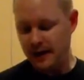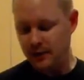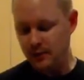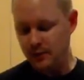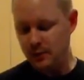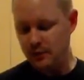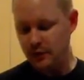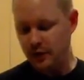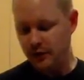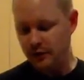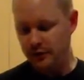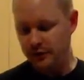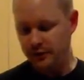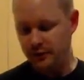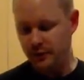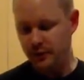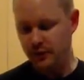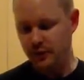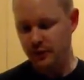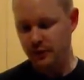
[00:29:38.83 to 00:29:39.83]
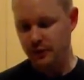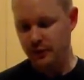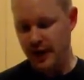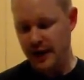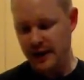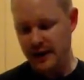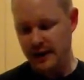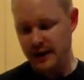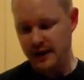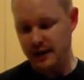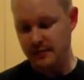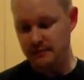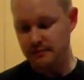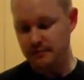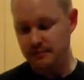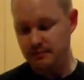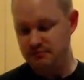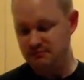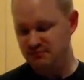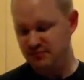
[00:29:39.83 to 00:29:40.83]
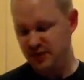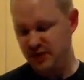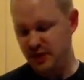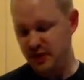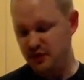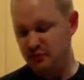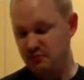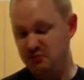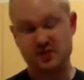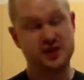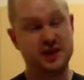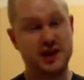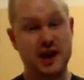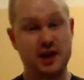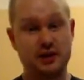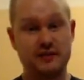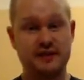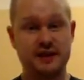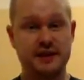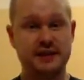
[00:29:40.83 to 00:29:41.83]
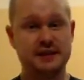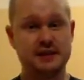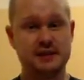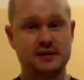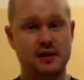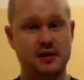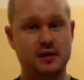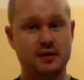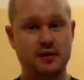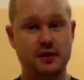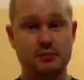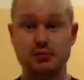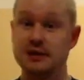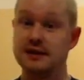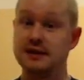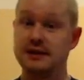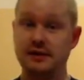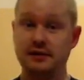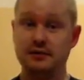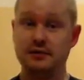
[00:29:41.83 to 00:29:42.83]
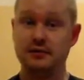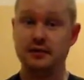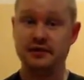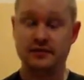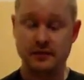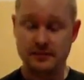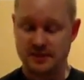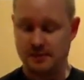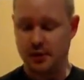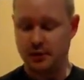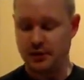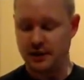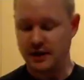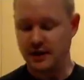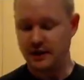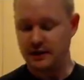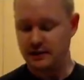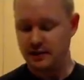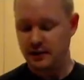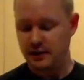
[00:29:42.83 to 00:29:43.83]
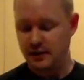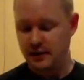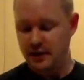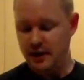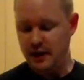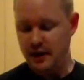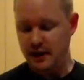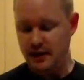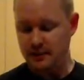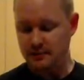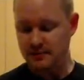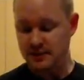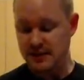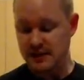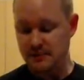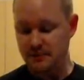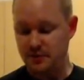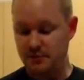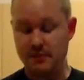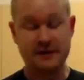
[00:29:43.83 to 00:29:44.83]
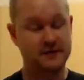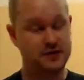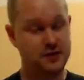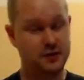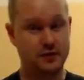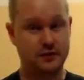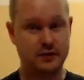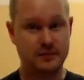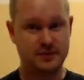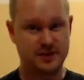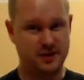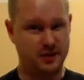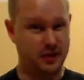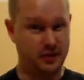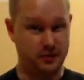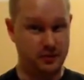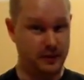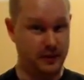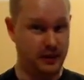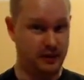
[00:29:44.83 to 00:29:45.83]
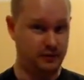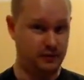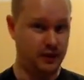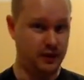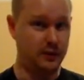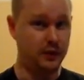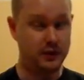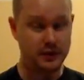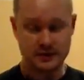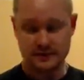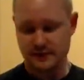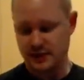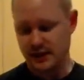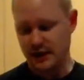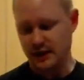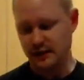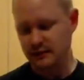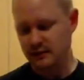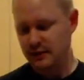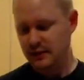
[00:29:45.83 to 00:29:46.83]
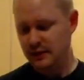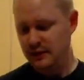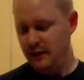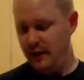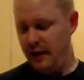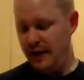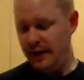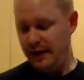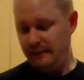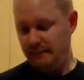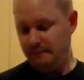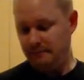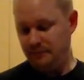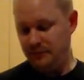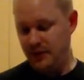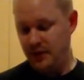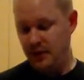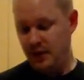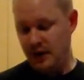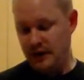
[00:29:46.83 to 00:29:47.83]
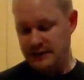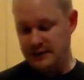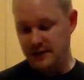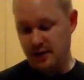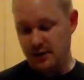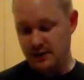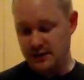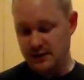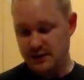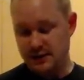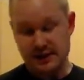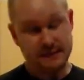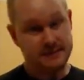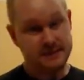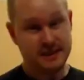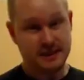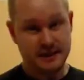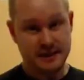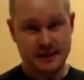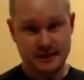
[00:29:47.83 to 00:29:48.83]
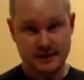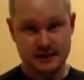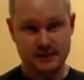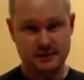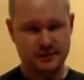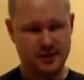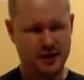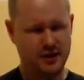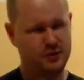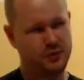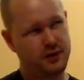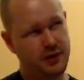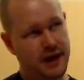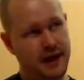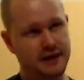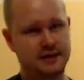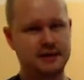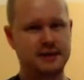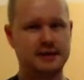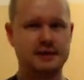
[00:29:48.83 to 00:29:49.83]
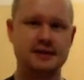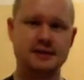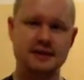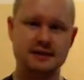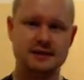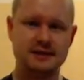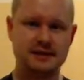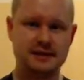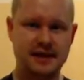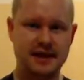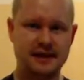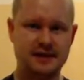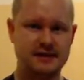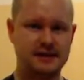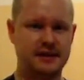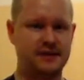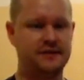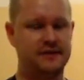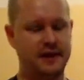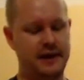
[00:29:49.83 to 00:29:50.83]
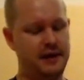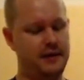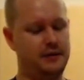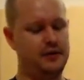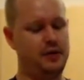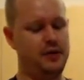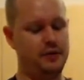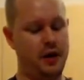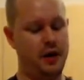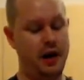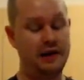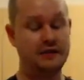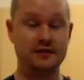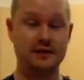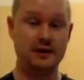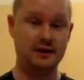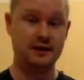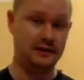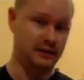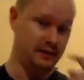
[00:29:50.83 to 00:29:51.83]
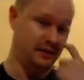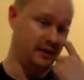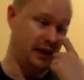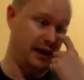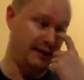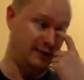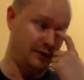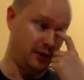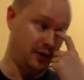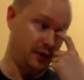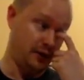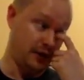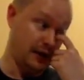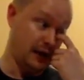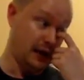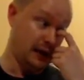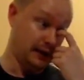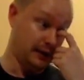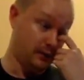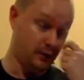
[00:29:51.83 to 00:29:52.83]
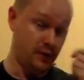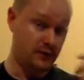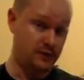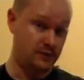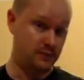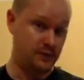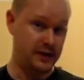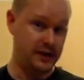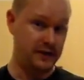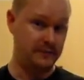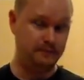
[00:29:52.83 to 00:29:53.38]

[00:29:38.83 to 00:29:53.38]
will go through a jar of this on a brisket if I'm smoking it. Same with beef short ribs. I'll go through about 3/4 of a jar. I toss chips in this. I will occasionally season steaks. If they're not eye fillet and I haven't got any garlic or rosemary